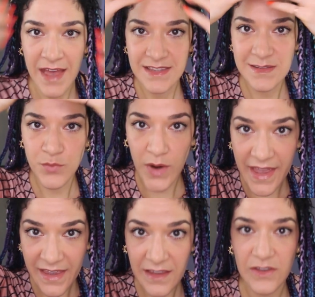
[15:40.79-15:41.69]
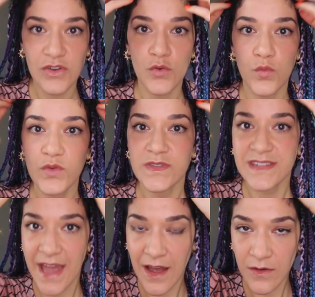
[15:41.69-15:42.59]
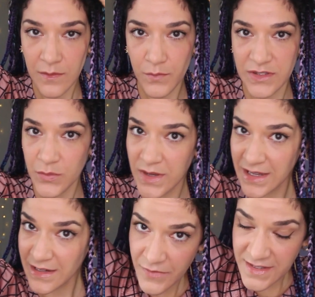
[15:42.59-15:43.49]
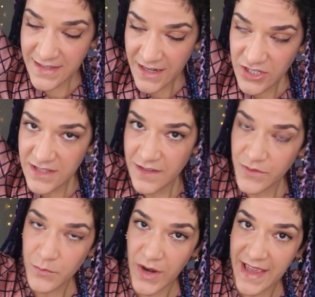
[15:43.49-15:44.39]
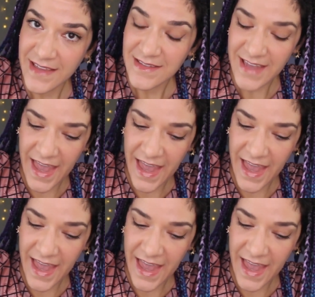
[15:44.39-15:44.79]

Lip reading: Spray your roots down between the sections of the braids